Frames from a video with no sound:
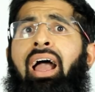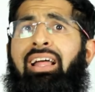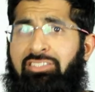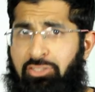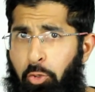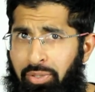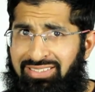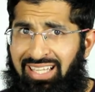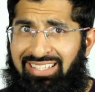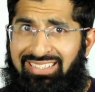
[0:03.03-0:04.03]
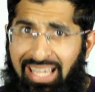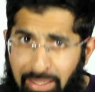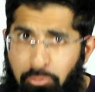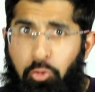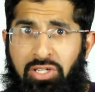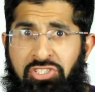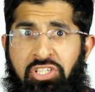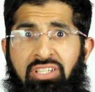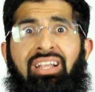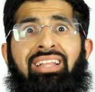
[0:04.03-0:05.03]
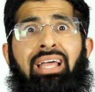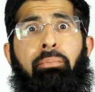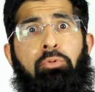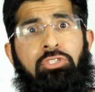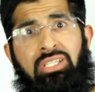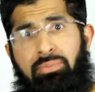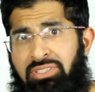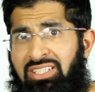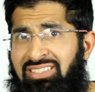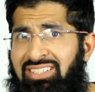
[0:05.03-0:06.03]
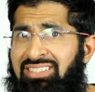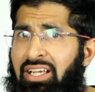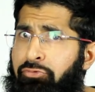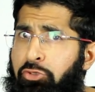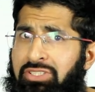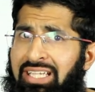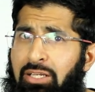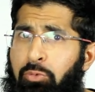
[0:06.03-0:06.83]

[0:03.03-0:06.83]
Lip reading: And so is that same question that Muslim sisters have to deal